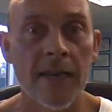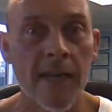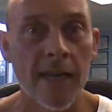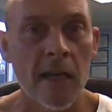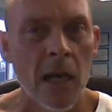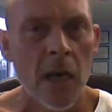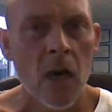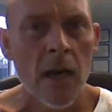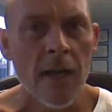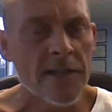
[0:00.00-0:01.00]
Again,
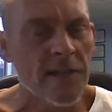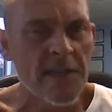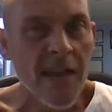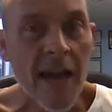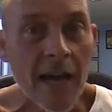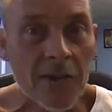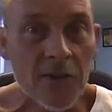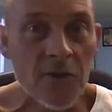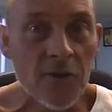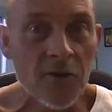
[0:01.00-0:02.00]
it's just a
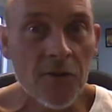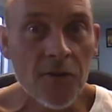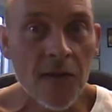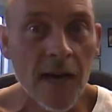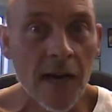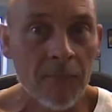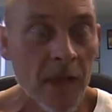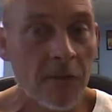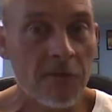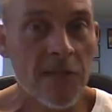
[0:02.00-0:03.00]
cartoon
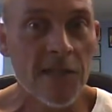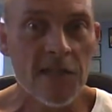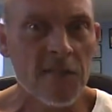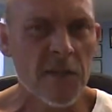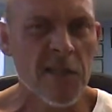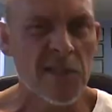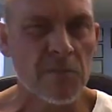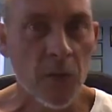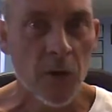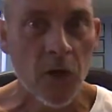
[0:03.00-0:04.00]
accuracy. It doesn't be
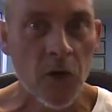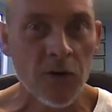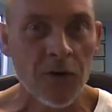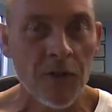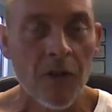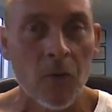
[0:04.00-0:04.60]
spot on.